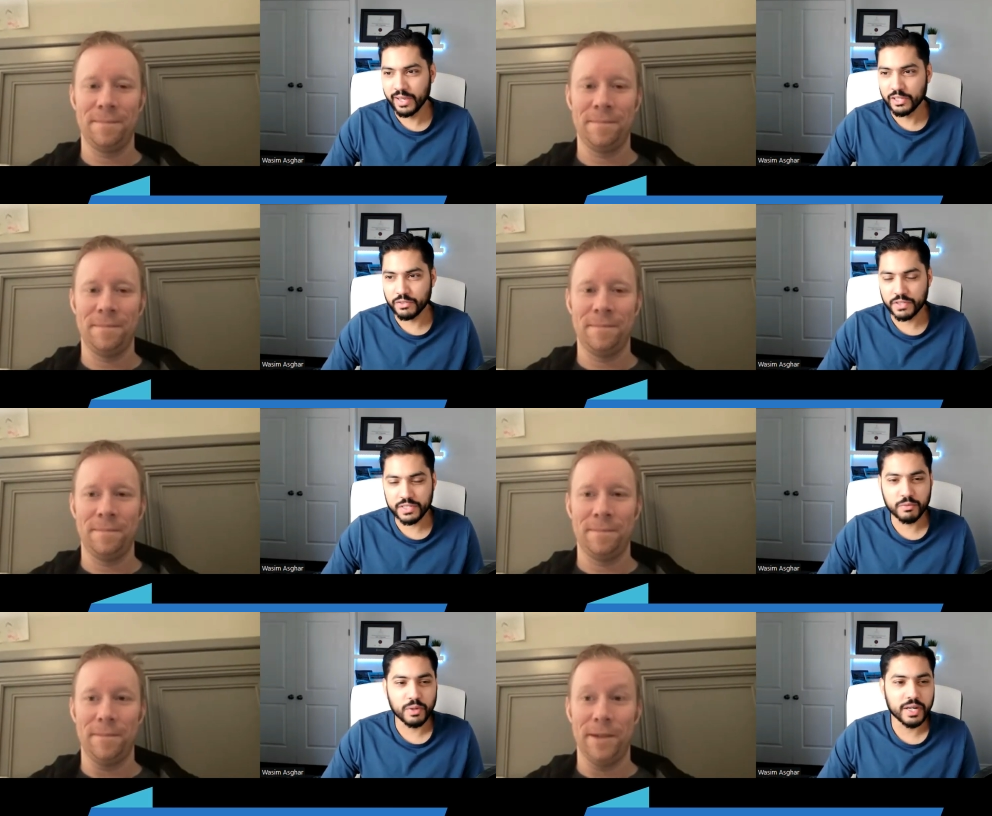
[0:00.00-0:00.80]
Speaker 1: So if it's
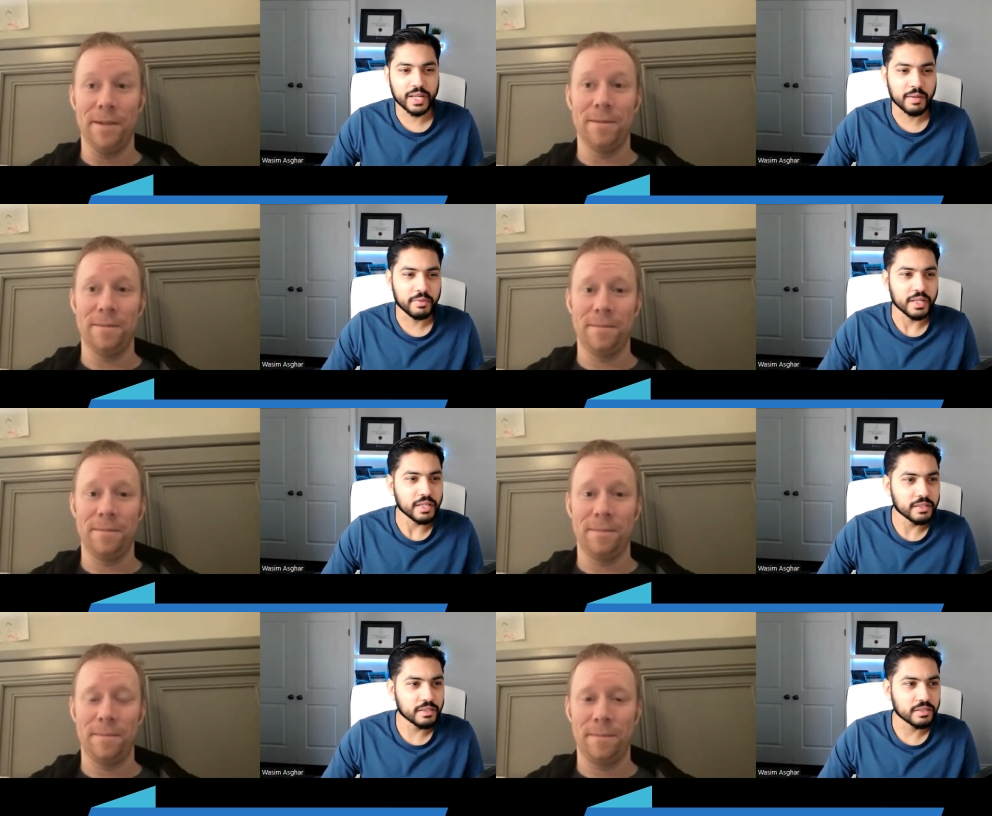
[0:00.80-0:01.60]
a one time
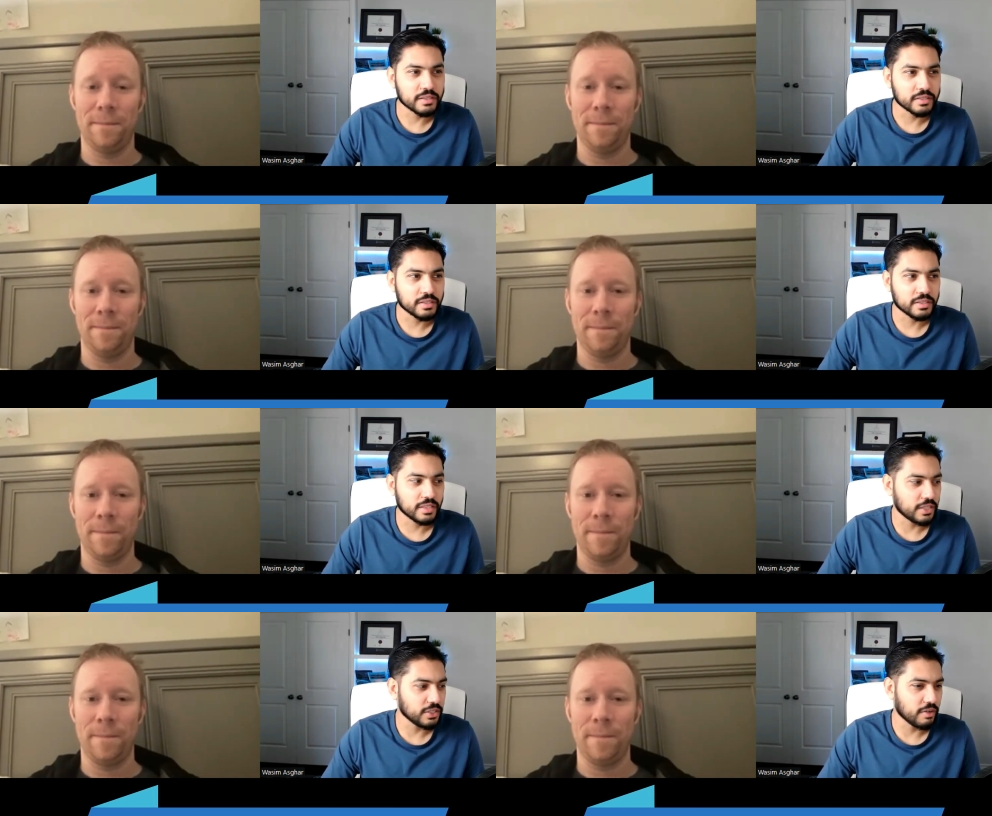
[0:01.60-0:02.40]
deal
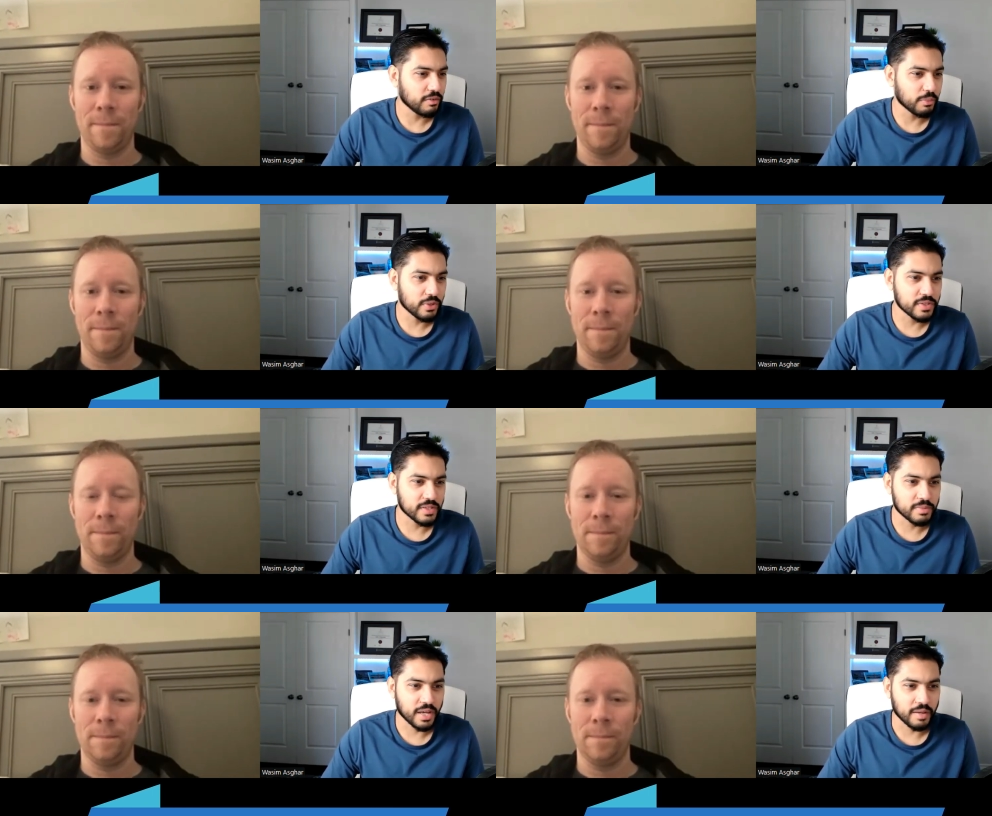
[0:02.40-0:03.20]
that you have to put in
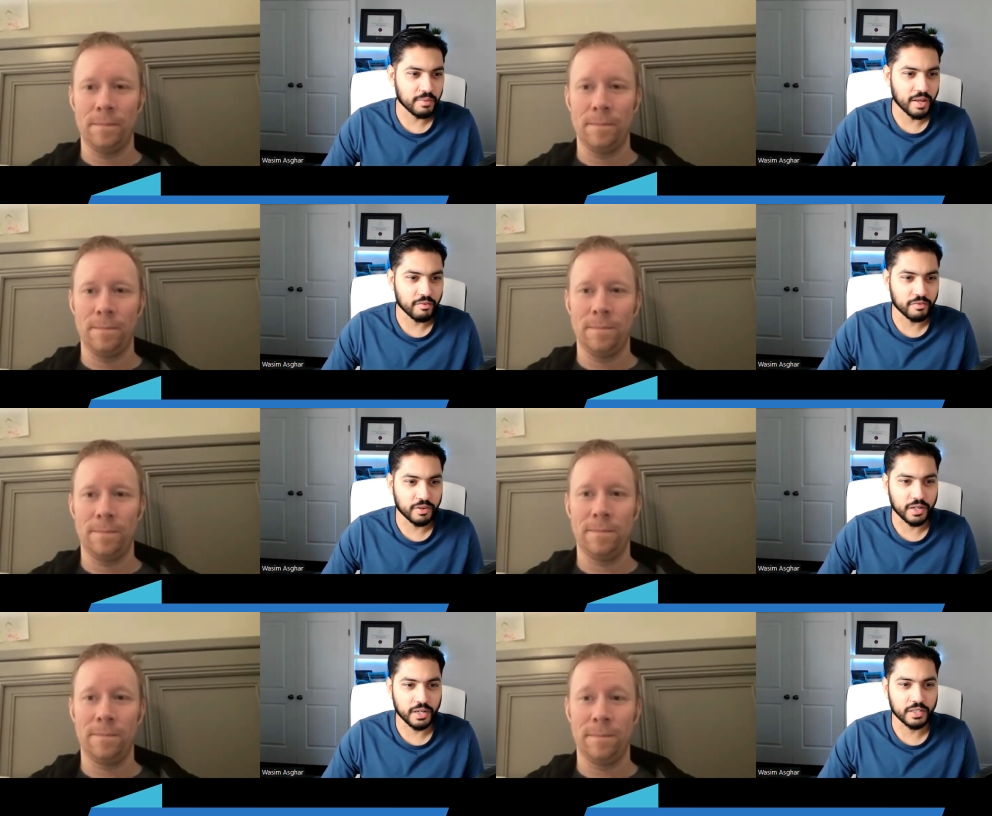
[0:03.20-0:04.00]
some time and
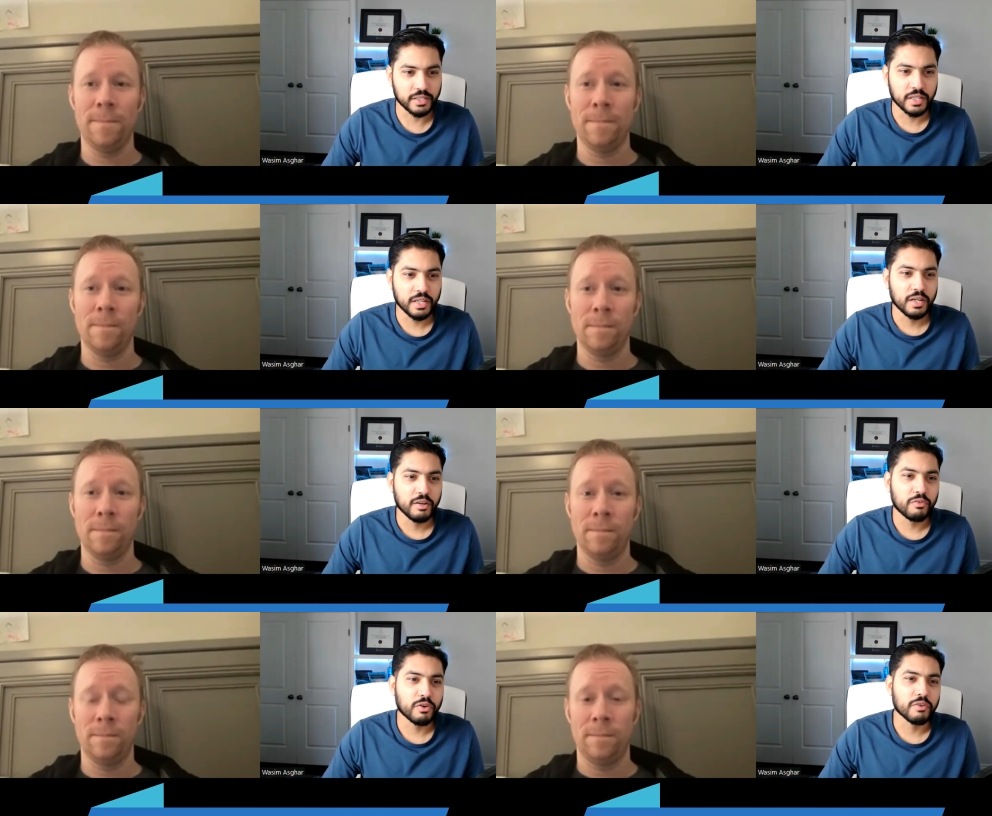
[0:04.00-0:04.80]
effort
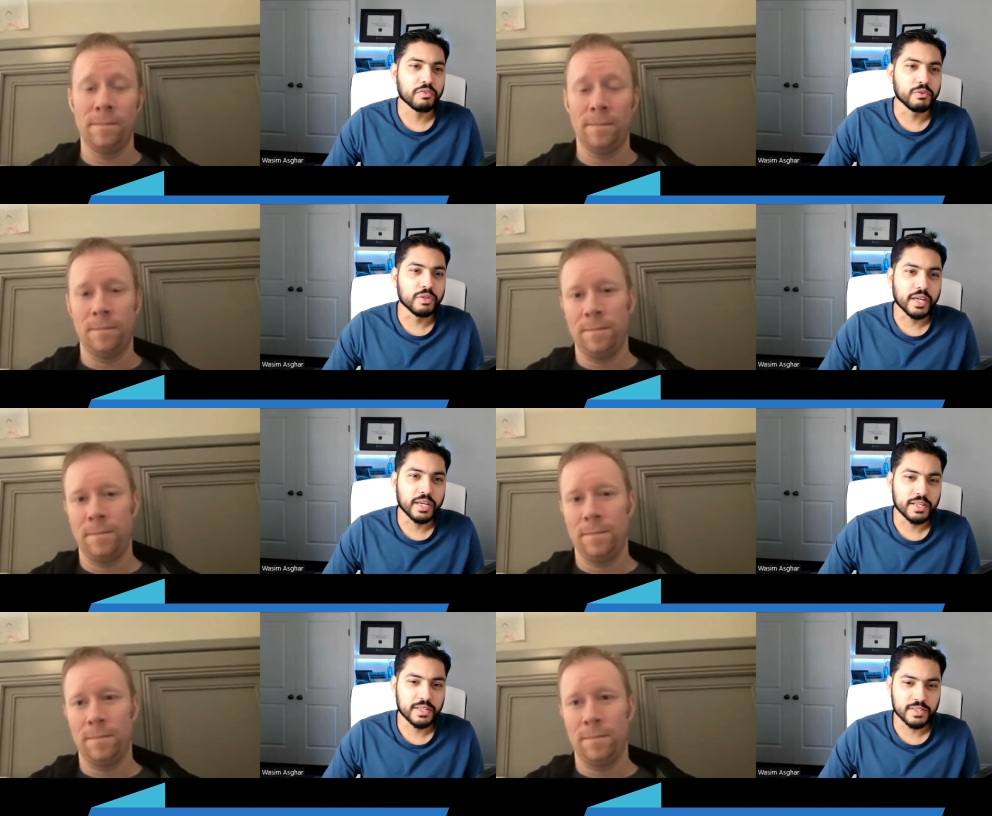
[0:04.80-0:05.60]
for a few
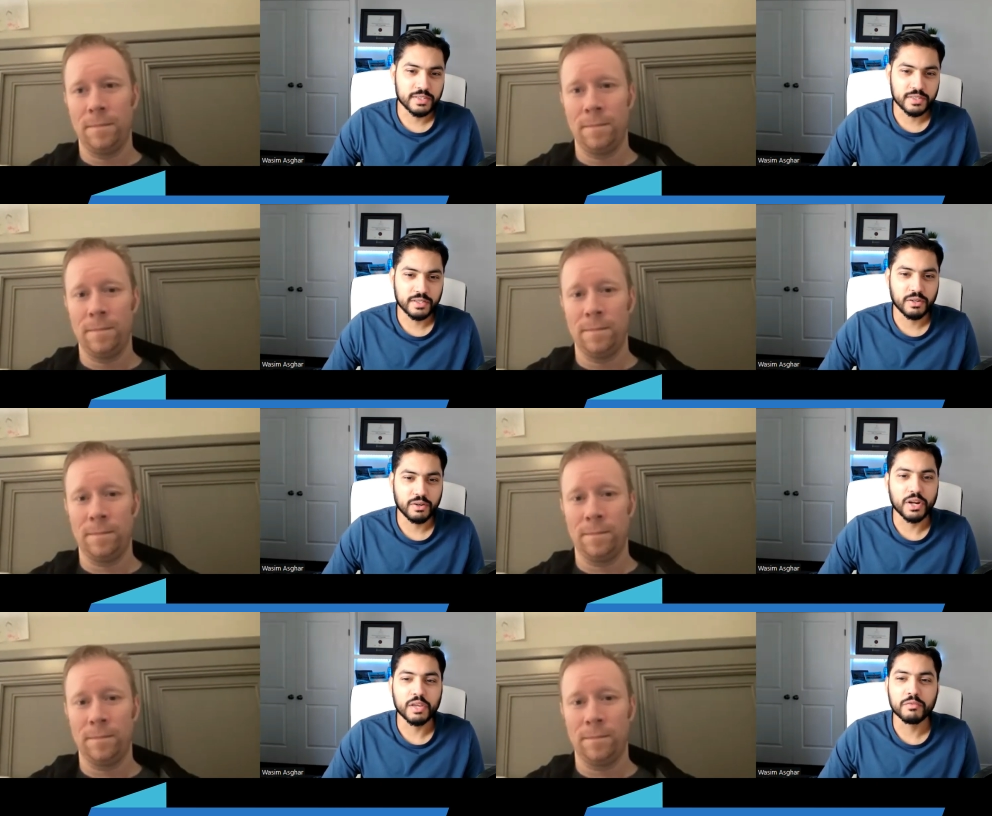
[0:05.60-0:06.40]
days
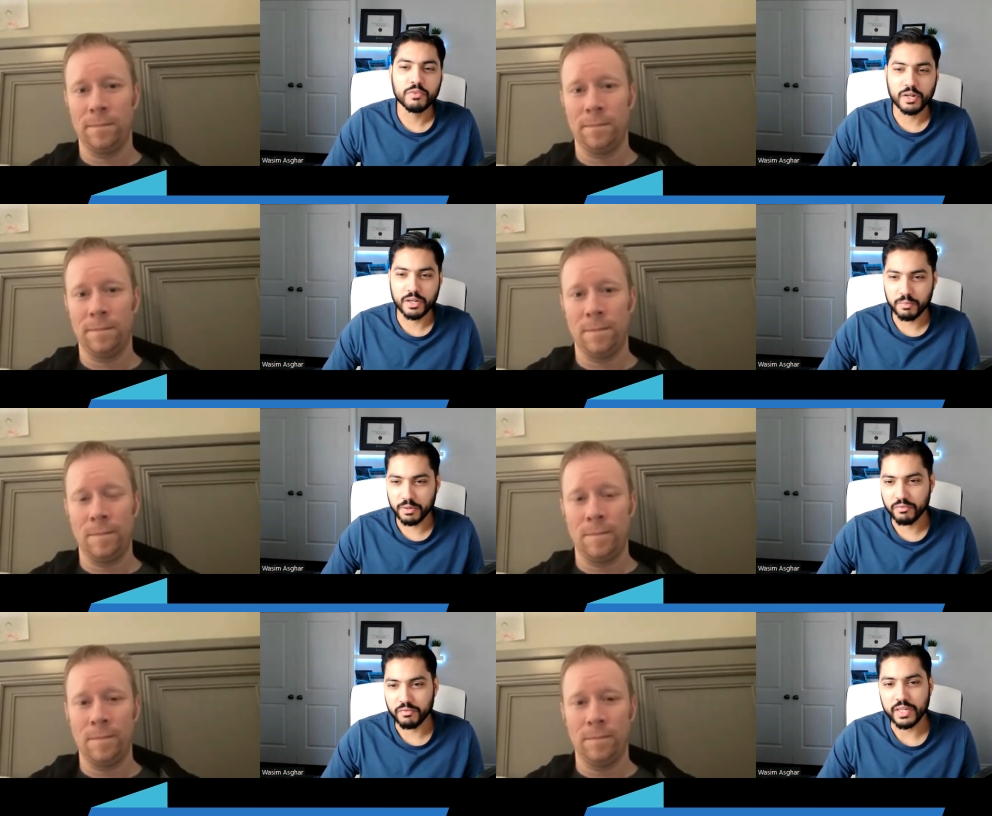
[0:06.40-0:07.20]
or even for a
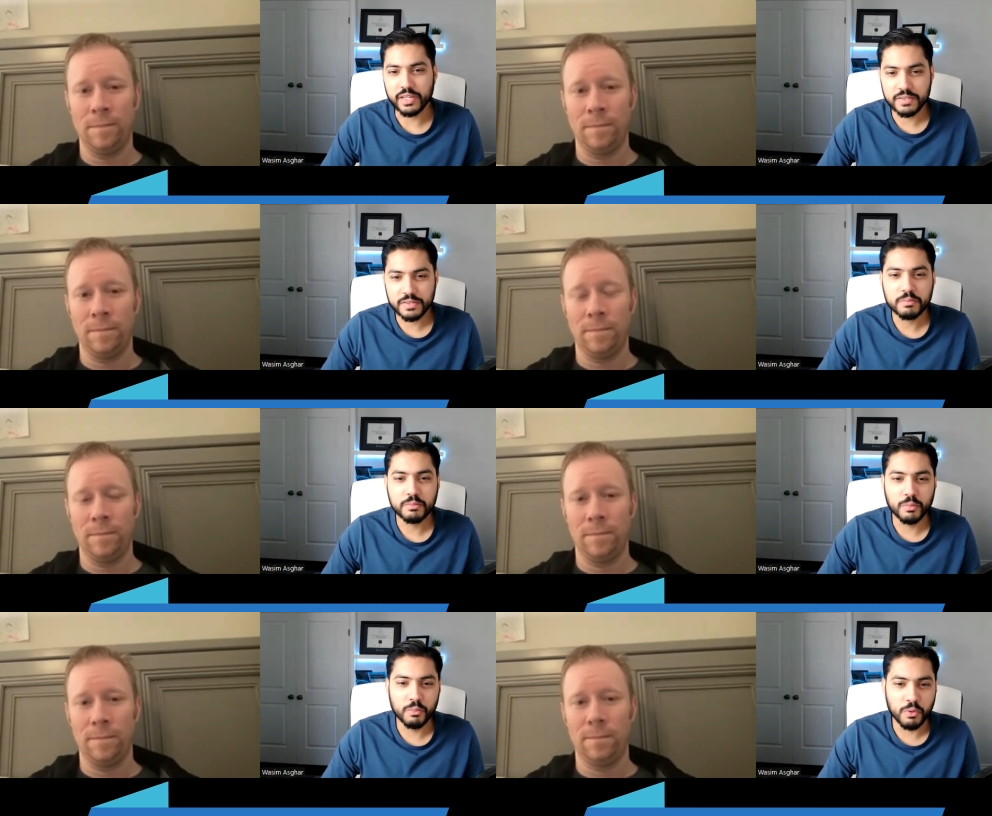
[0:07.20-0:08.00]
couple of weeks,
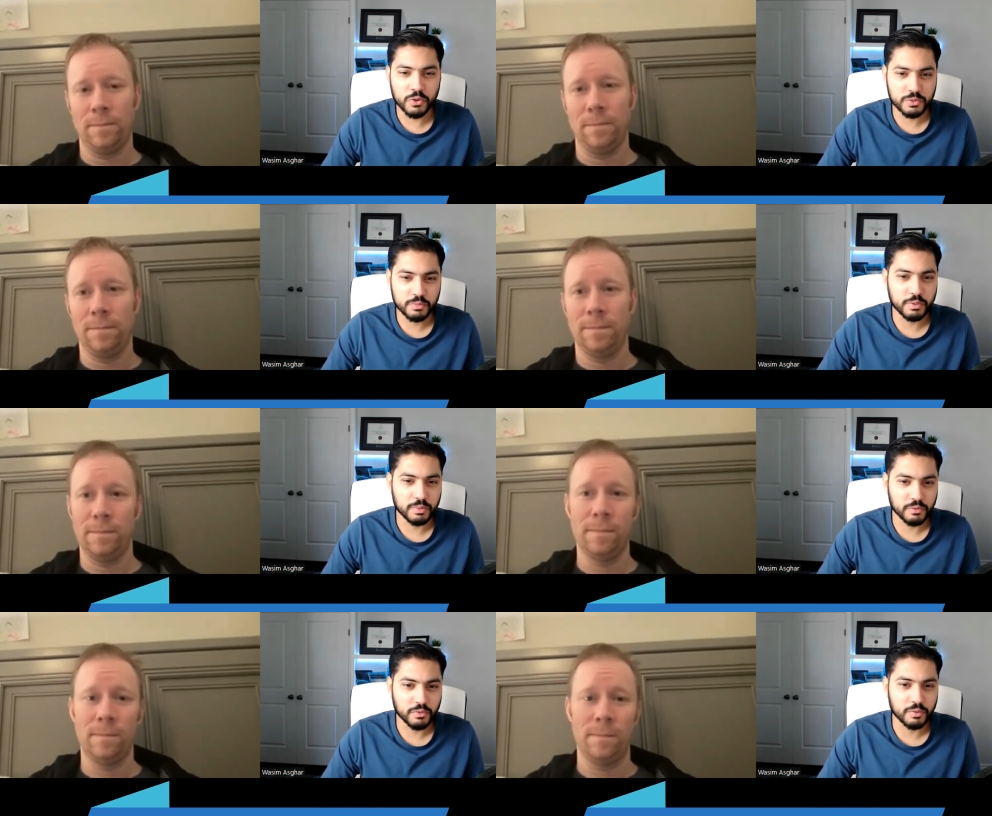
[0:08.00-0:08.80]
most
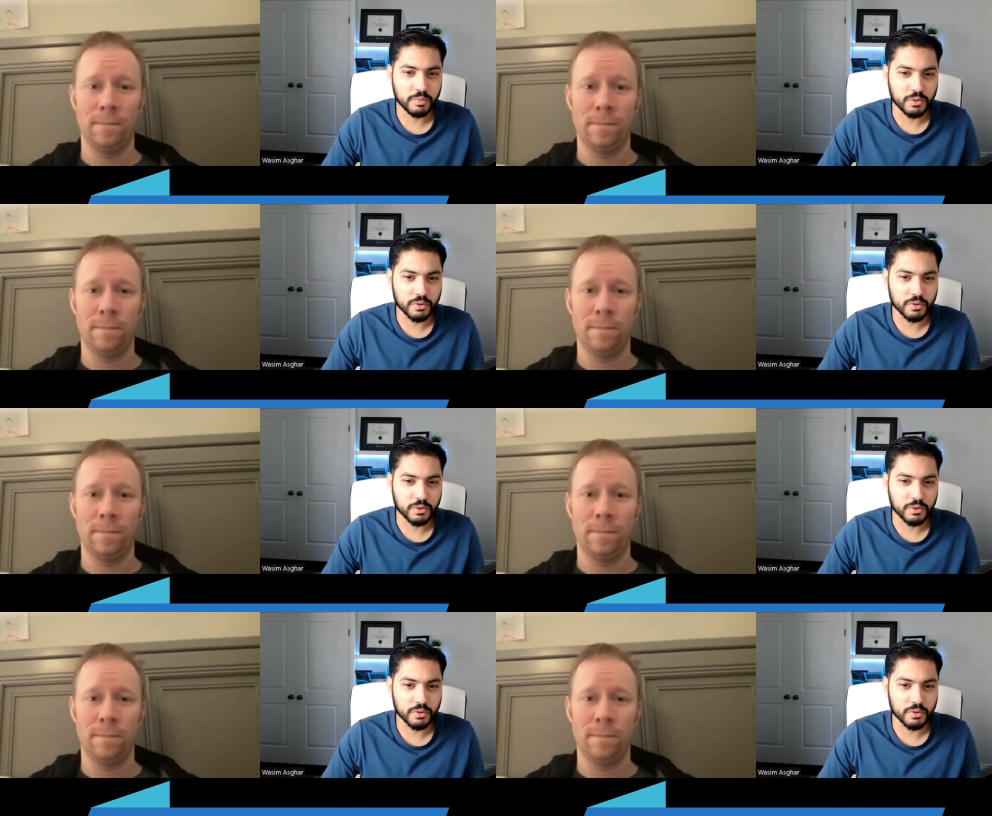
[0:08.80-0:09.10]
people would be